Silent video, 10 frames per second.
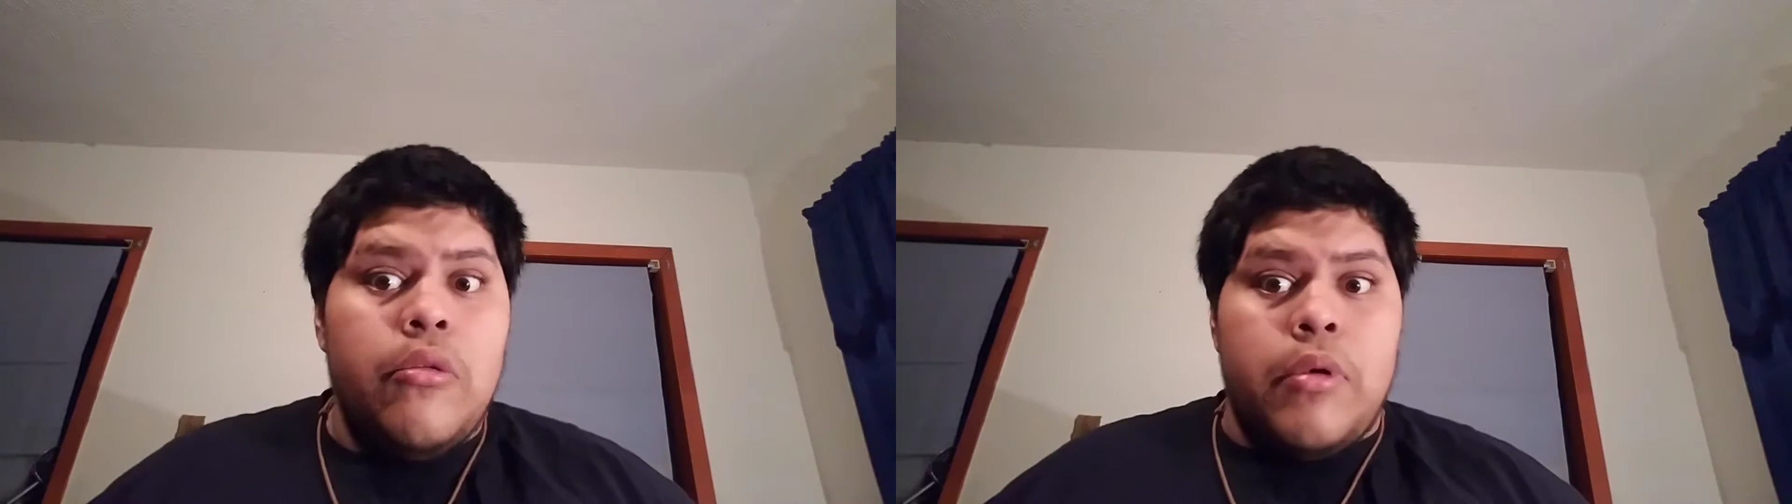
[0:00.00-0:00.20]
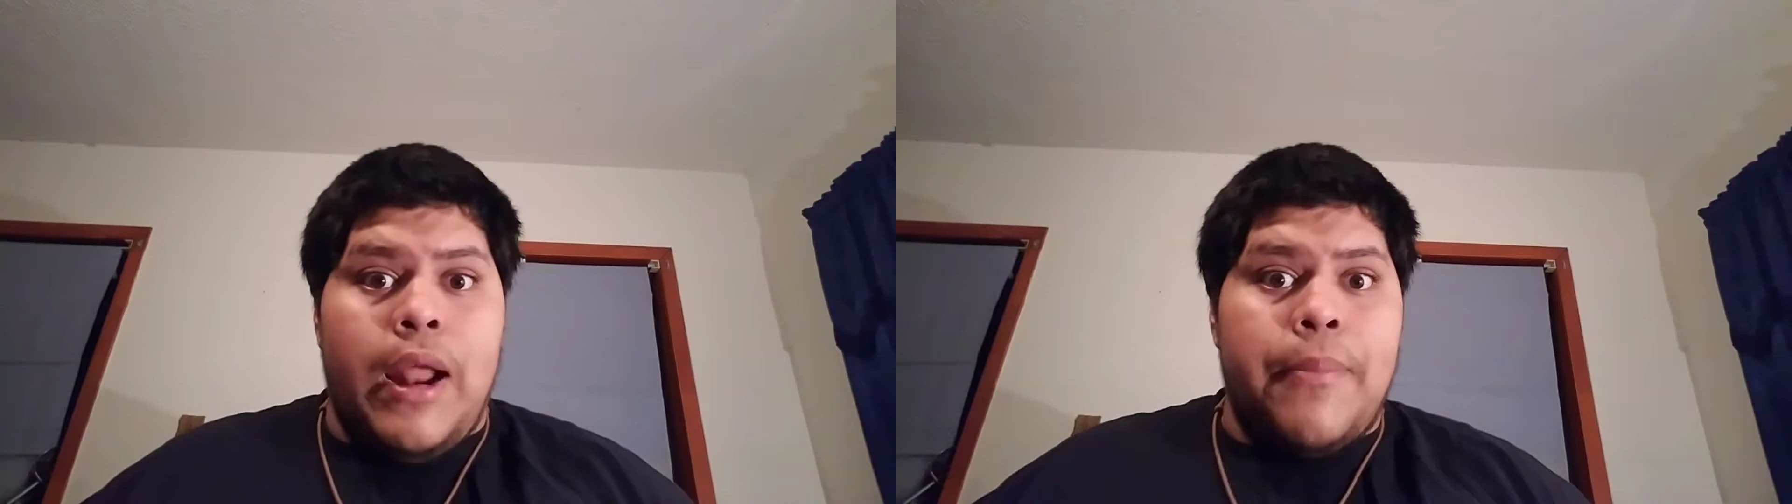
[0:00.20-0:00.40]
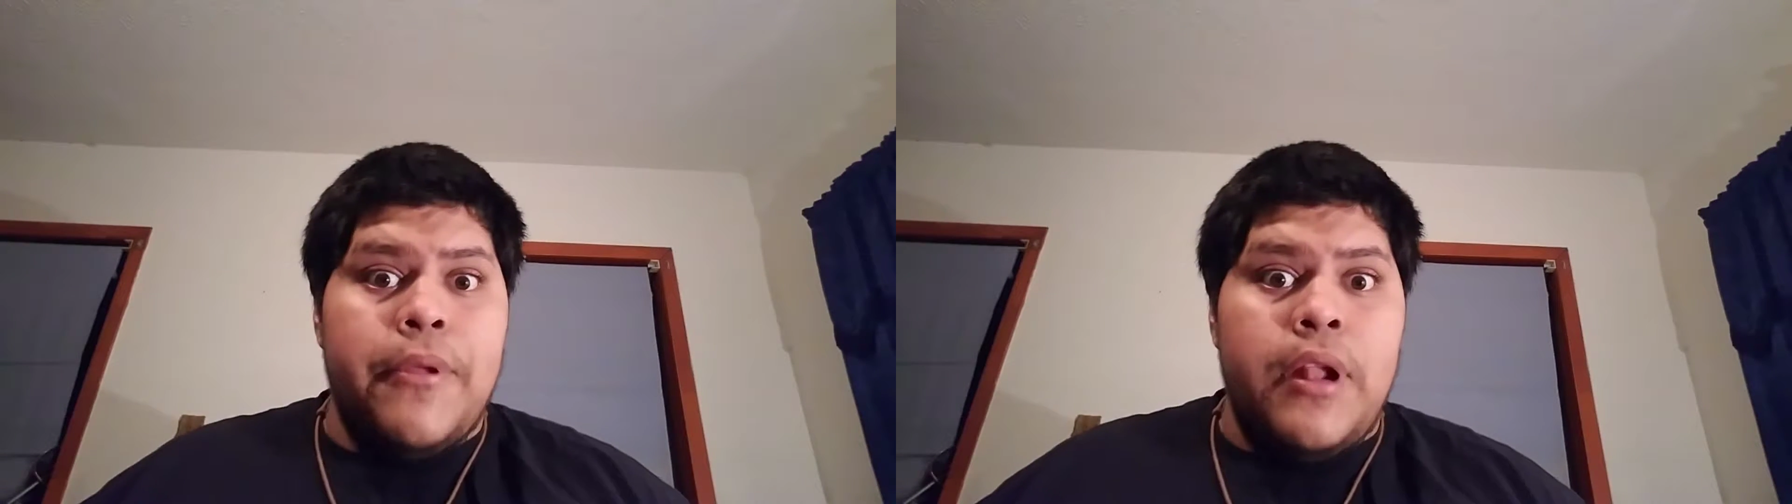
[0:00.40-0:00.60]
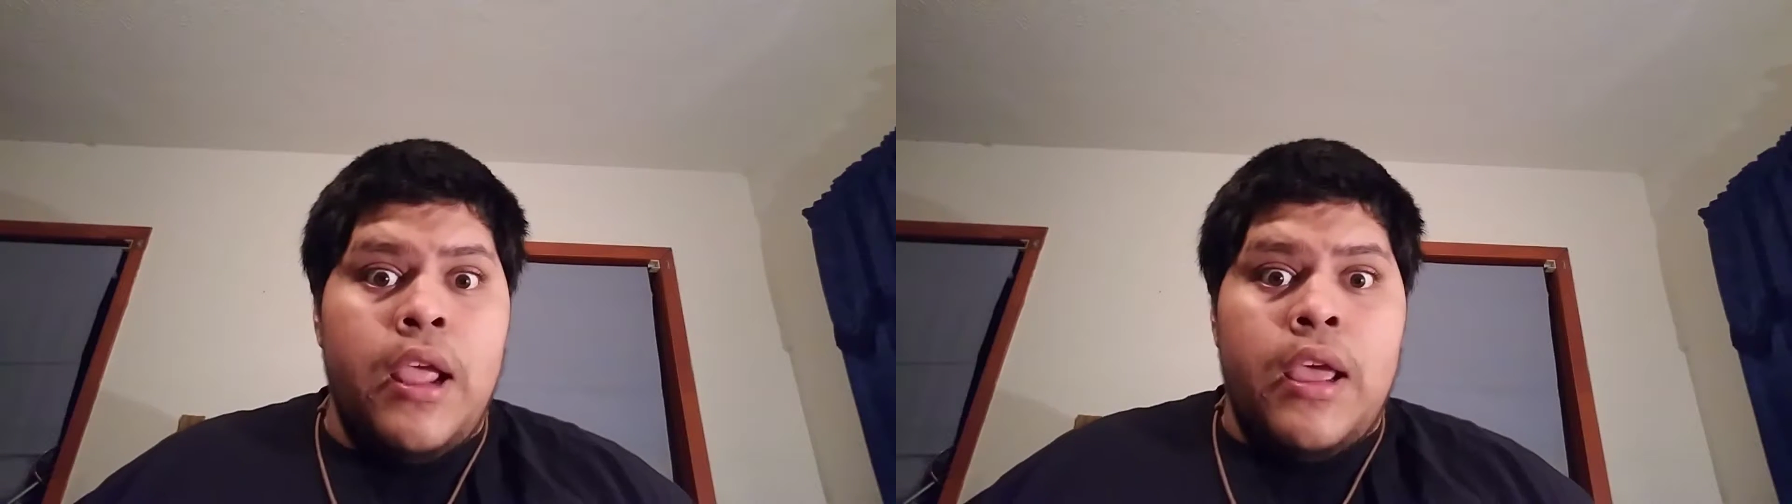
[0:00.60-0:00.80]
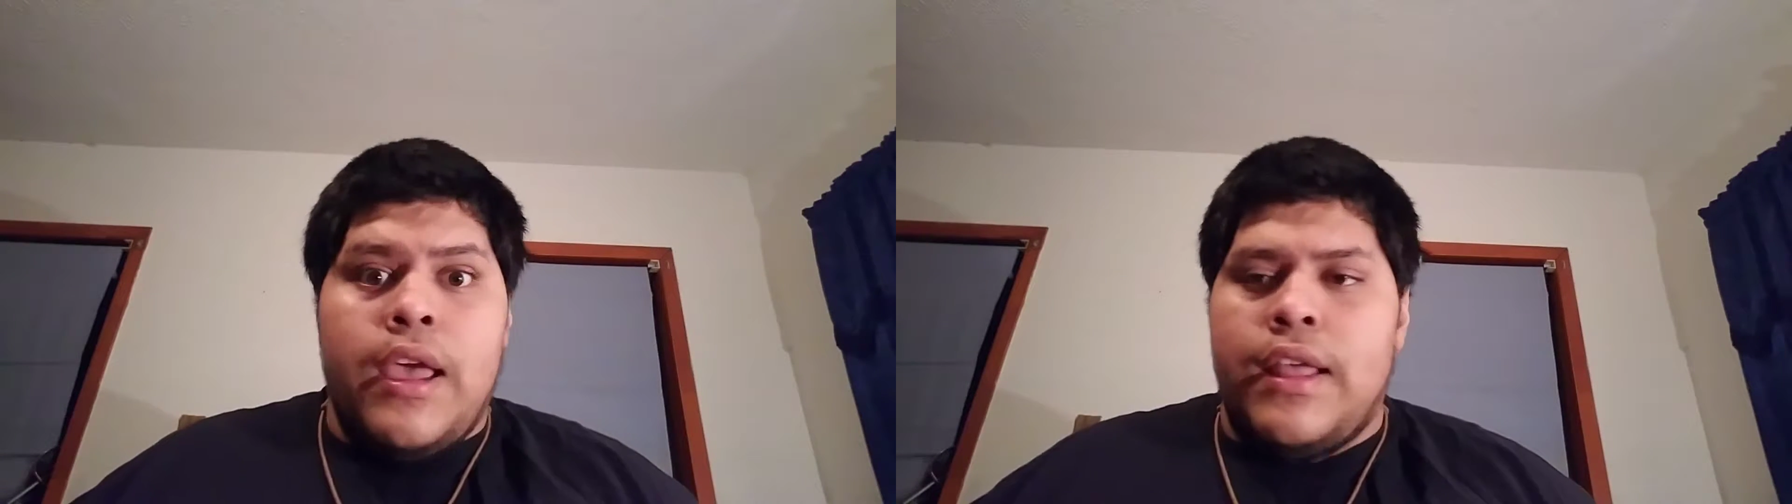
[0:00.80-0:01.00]
what happened?
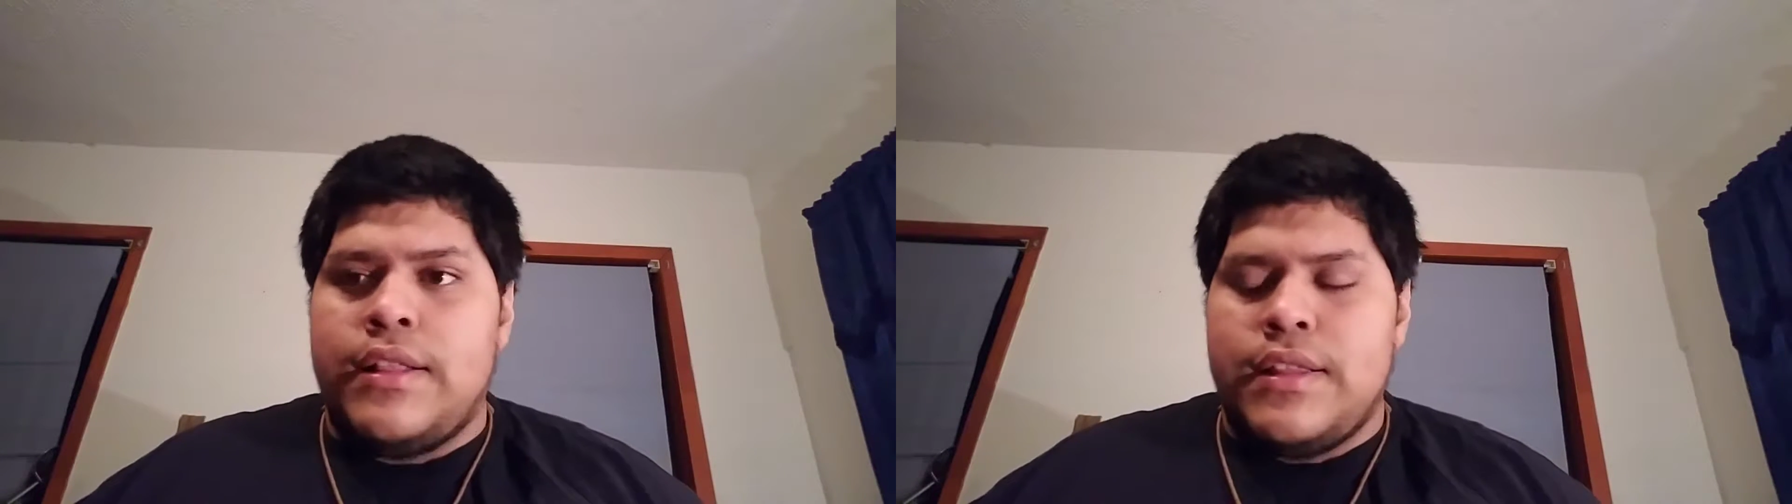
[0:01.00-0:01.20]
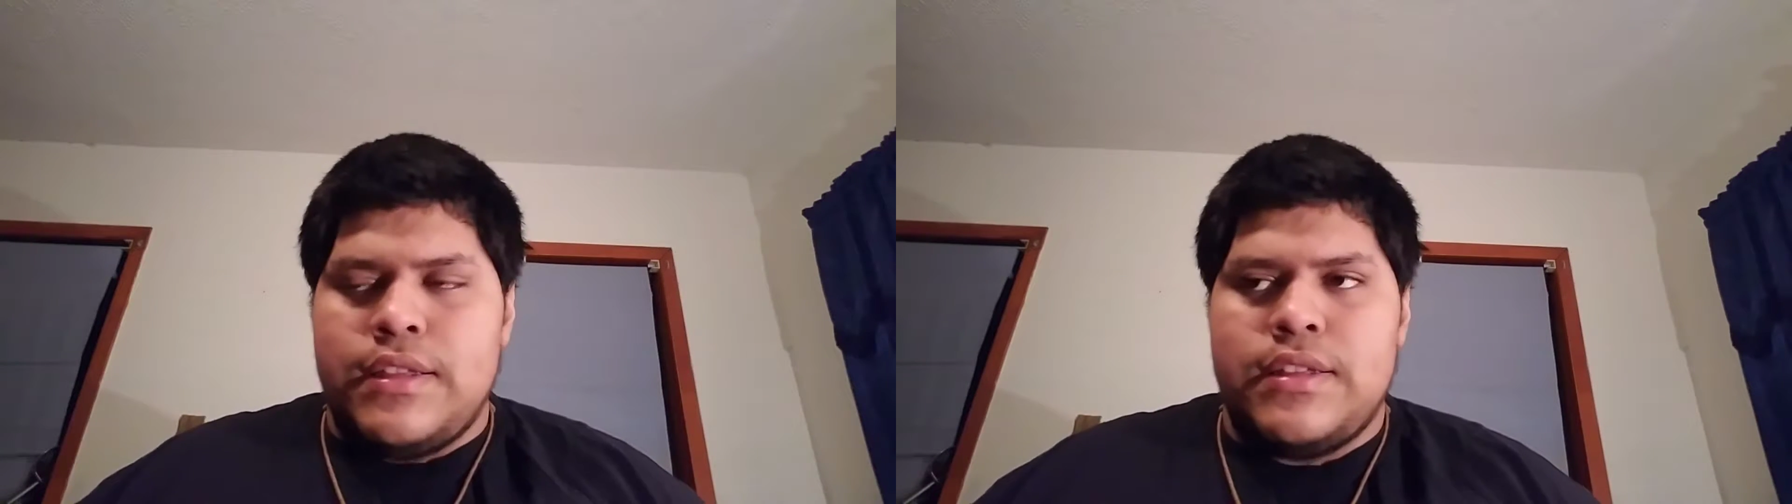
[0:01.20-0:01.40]
And